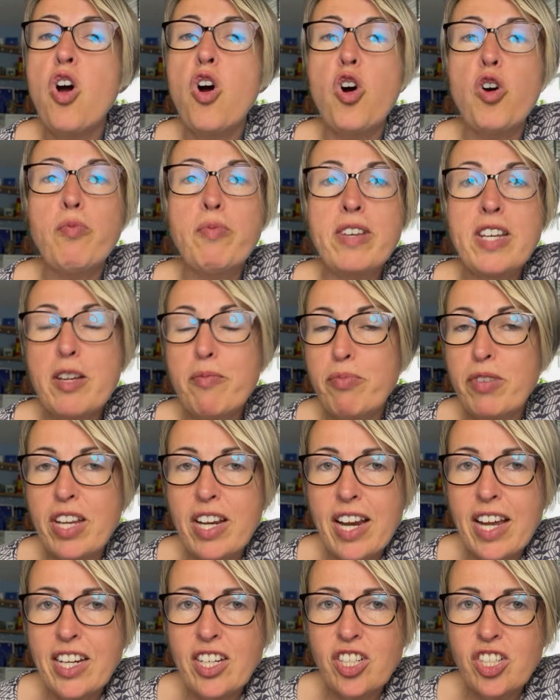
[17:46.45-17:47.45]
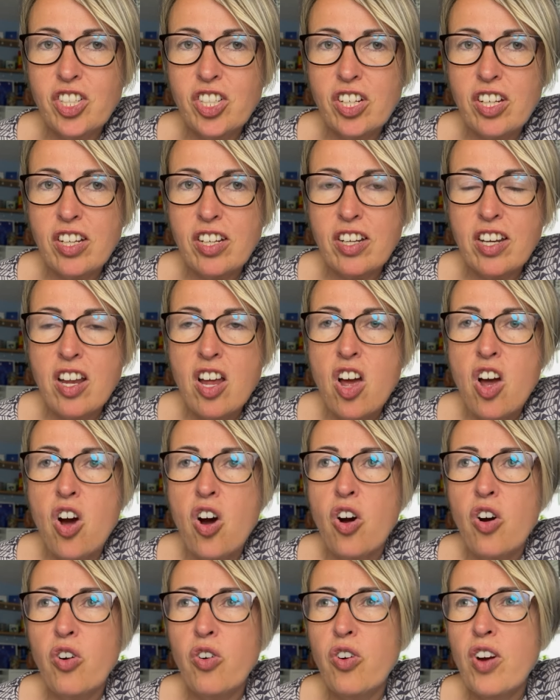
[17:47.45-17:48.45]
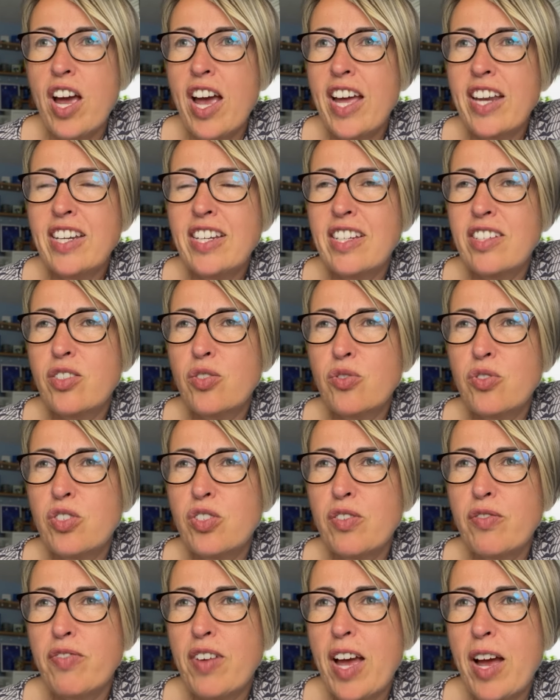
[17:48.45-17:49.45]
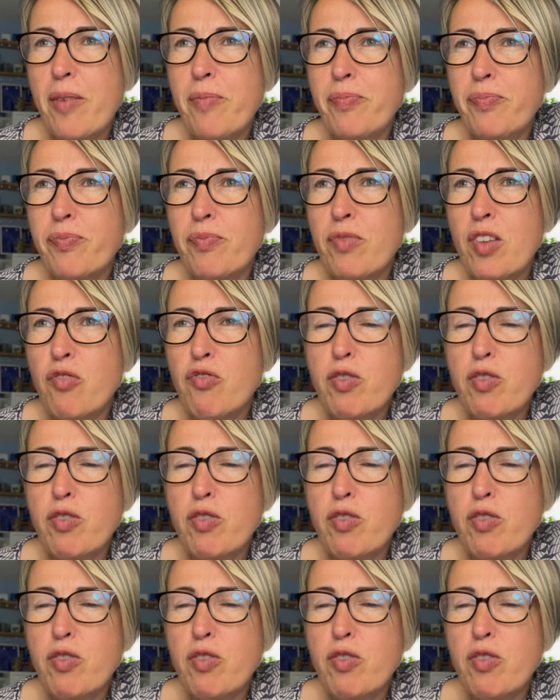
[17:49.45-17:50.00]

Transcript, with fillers: or manipulation or any sort of um,